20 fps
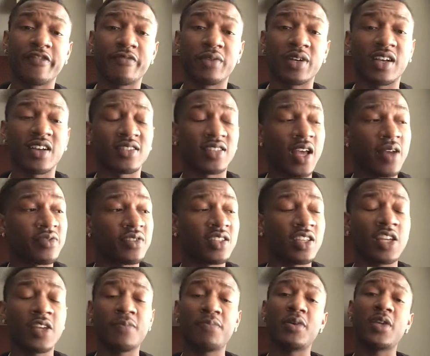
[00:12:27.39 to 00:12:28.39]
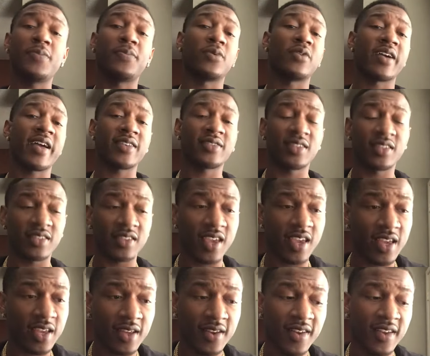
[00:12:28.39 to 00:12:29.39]
Because I've seen people
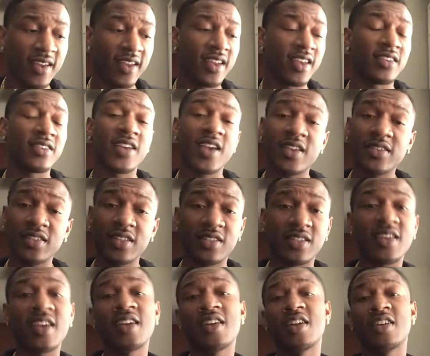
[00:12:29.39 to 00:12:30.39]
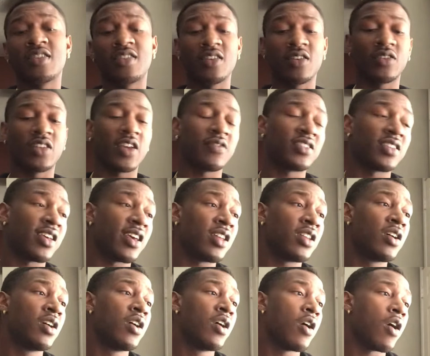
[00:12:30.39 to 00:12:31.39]
hesitate until they've
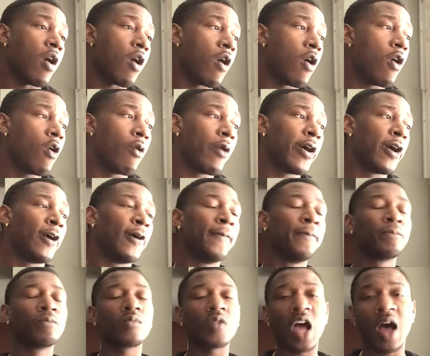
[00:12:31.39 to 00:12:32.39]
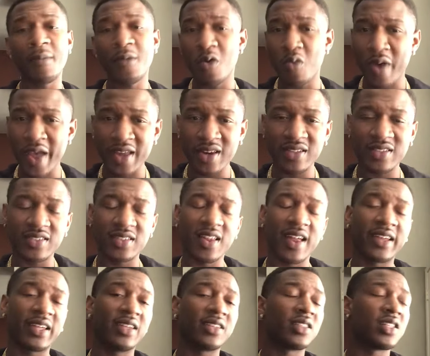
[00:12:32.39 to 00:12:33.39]
said, oh, well, I'm going to wait until
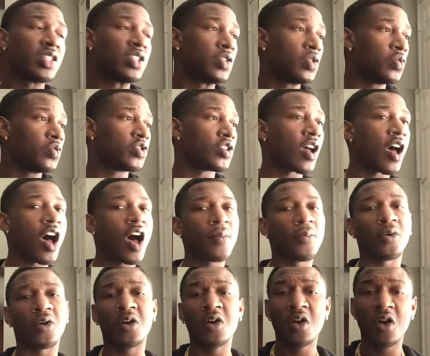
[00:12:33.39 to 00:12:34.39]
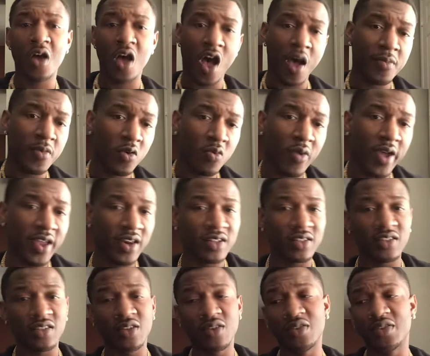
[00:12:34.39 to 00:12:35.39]
I get this new job, or I'm going to wait
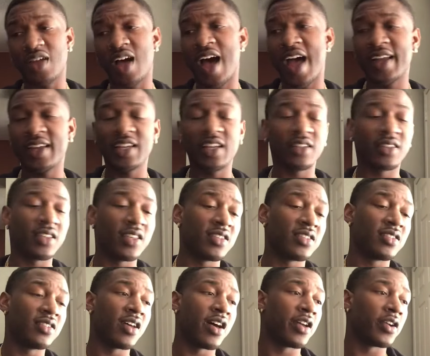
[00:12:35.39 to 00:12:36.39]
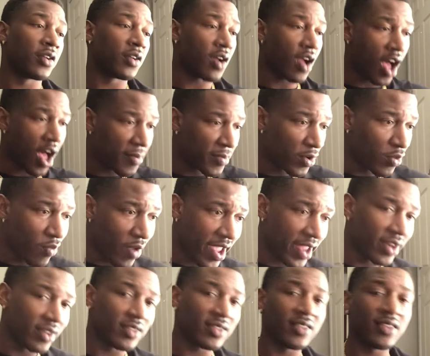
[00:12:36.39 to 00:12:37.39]
until I get this done, or I'm going to
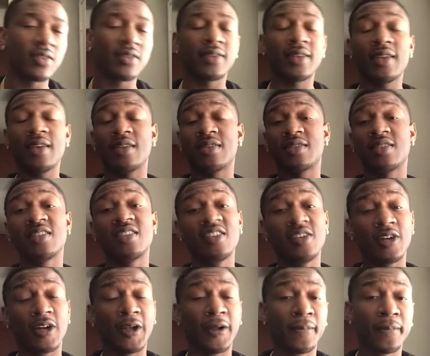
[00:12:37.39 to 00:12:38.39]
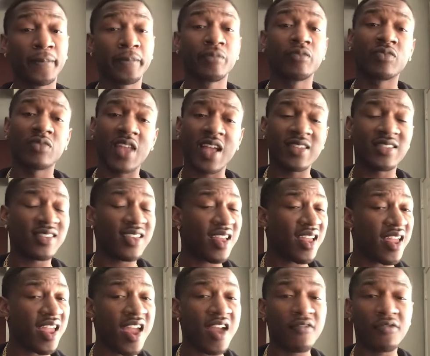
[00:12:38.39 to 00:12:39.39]
wait until this. Look, that's
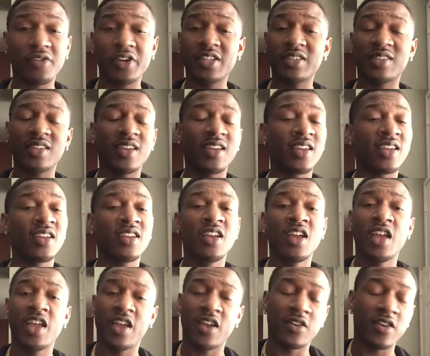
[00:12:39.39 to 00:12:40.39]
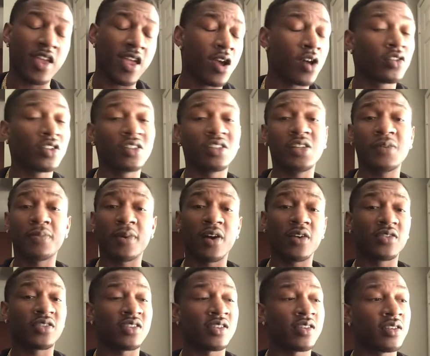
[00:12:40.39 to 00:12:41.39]
everything an elderly
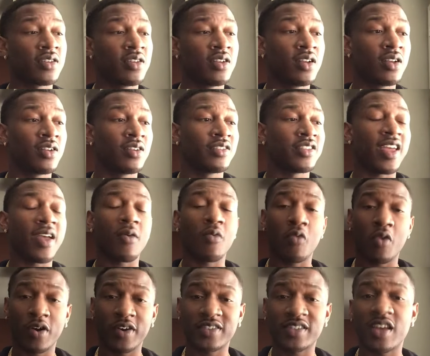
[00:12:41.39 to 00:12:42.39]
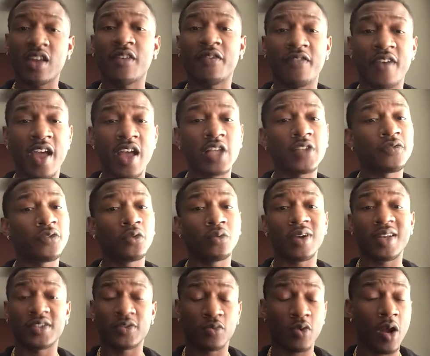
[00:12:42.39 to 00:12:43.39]
person that works at a fast food
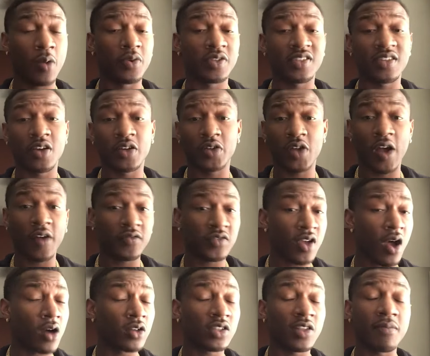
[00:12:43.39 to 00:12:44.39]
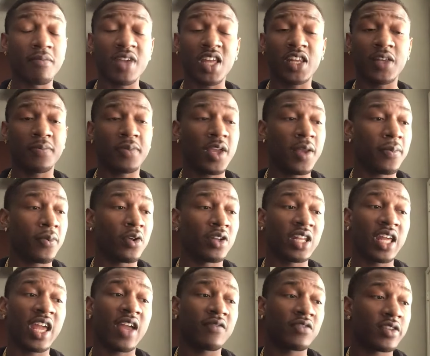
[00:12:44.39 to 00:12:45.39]
restaurant would tell you. I've talked to many people, and
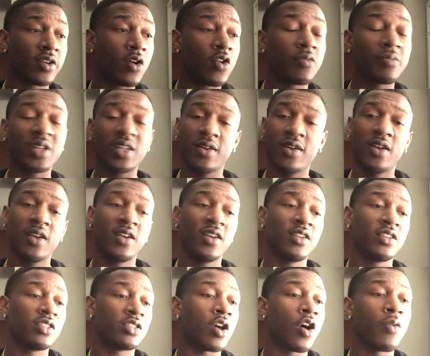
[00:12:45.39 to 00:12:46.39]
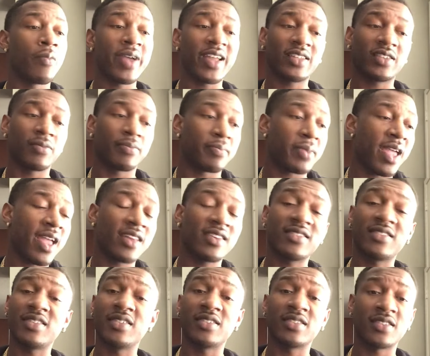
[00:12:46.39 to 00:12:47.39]
they have told me, don't make the bad
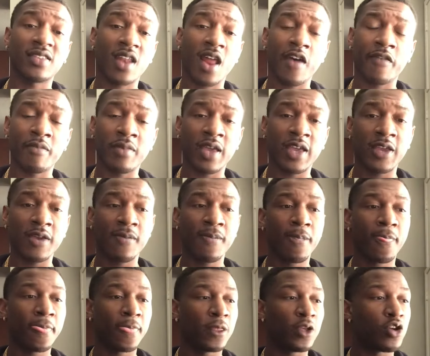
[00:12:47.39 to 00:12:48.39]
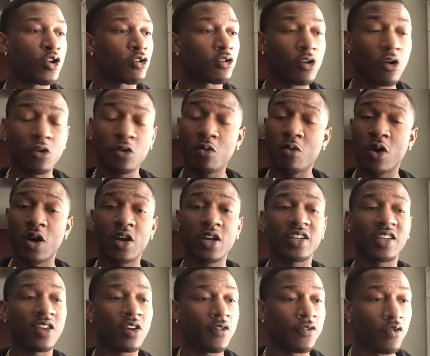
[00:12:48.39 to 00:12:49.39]
decisions that I've made. Go to work,
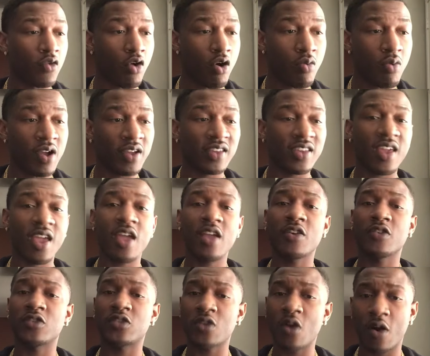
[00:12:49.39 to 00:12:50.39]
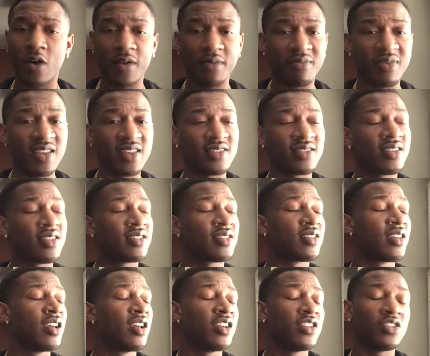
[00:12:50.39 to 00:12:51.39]
get a 401k, or start a
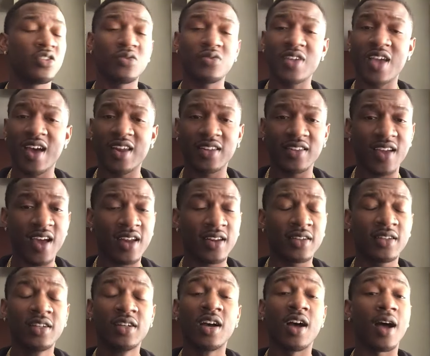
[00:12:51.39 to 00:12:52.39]
business, do yada, yada.